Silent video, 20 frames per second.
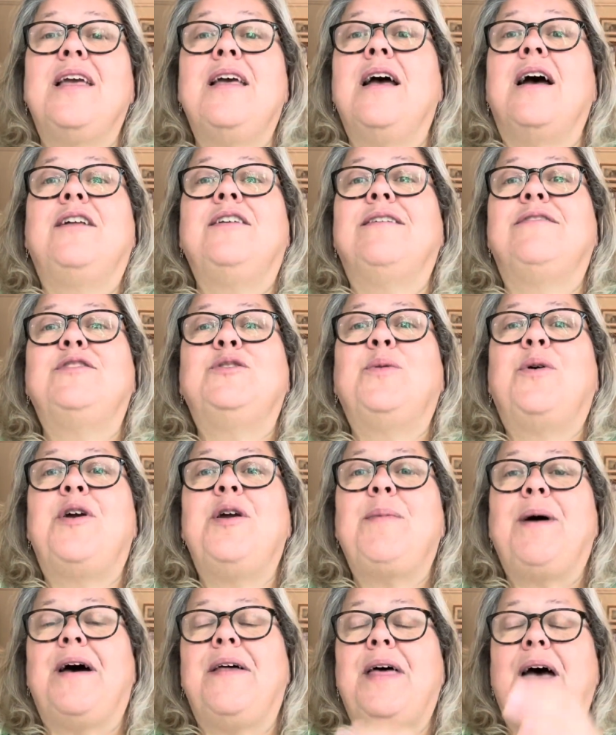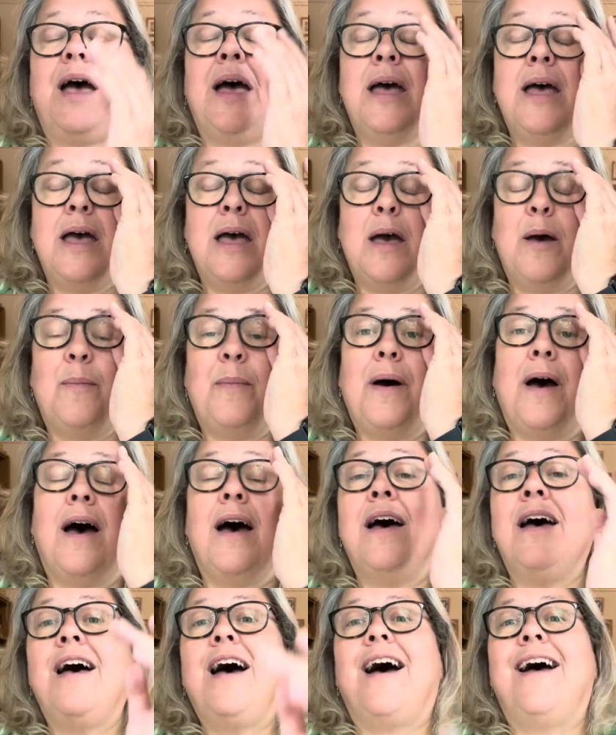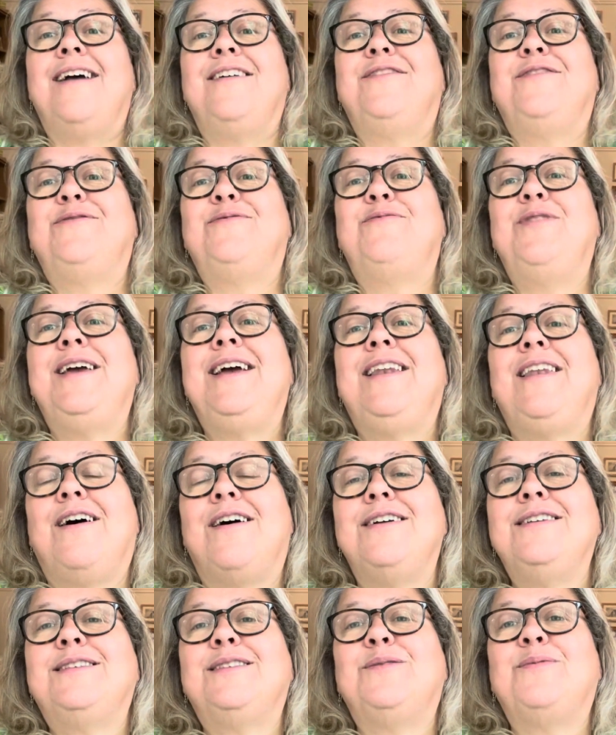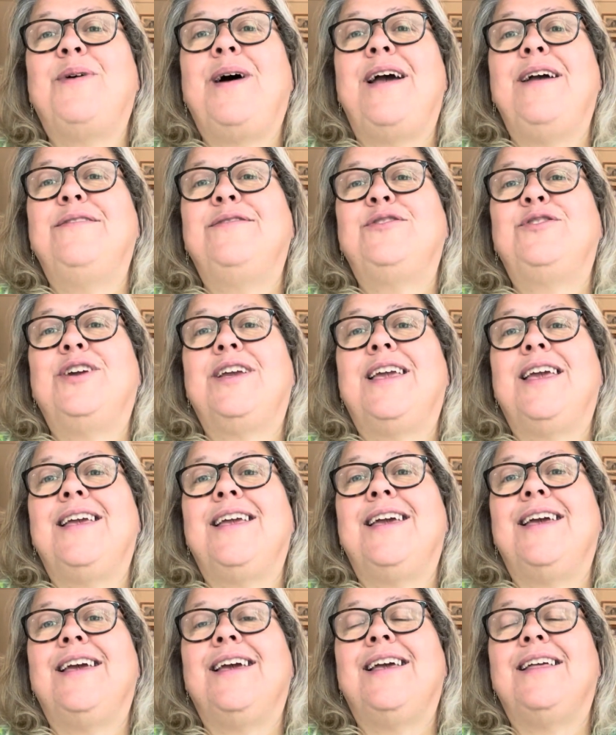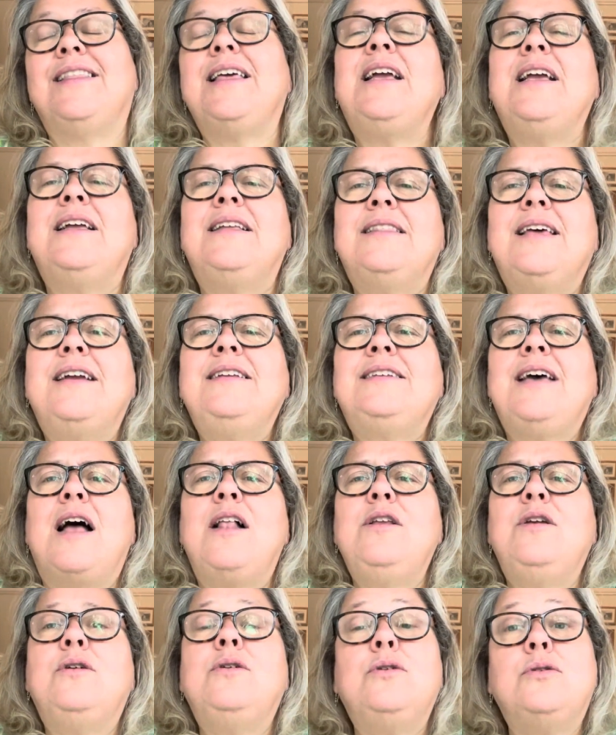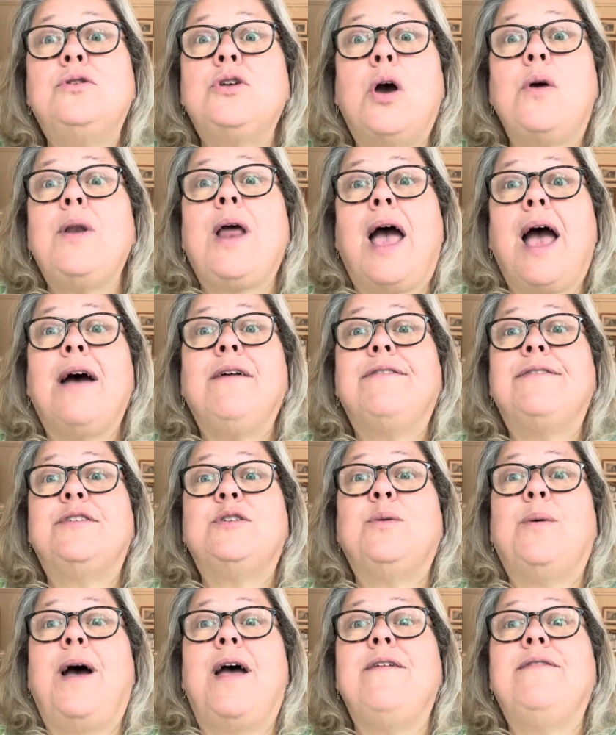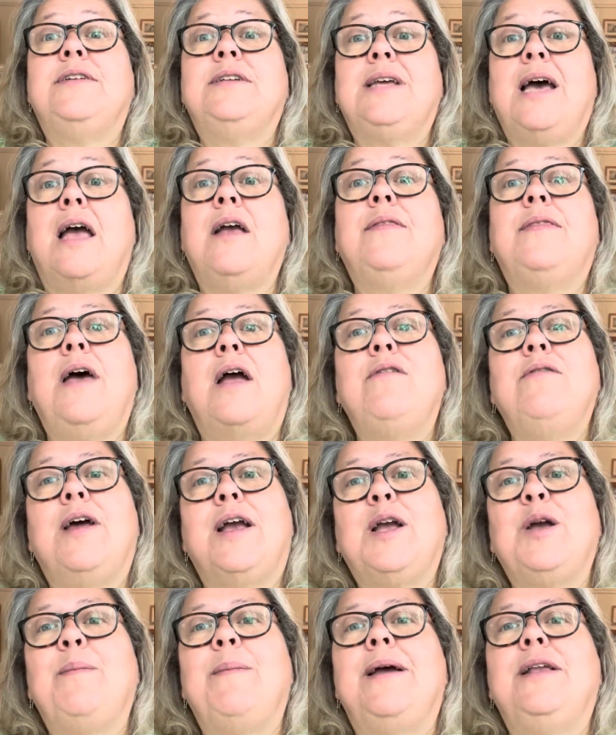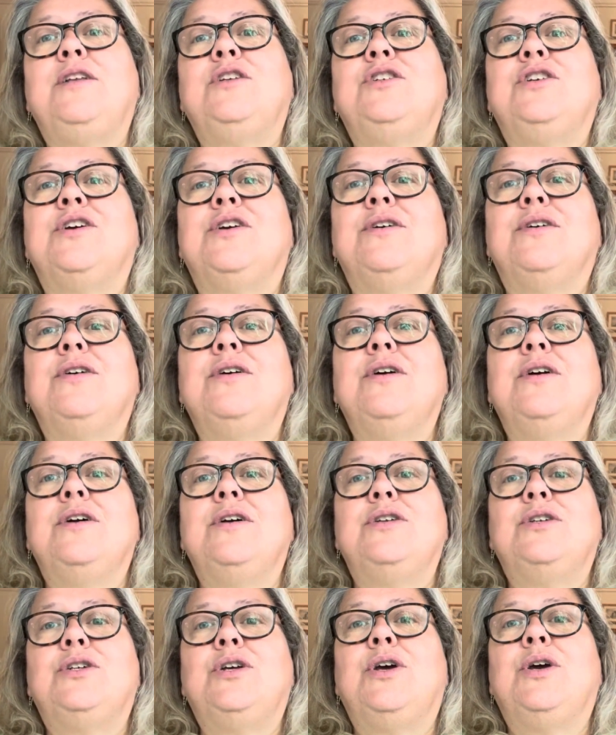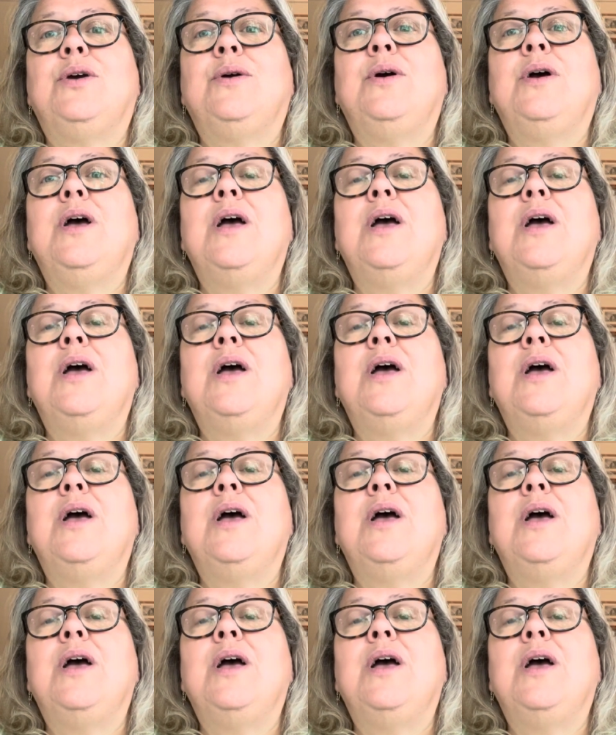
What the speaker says: don't have to worry about that. But I've realised the way of tricking it. They tell you don't have to weigh every day. They recommend you to.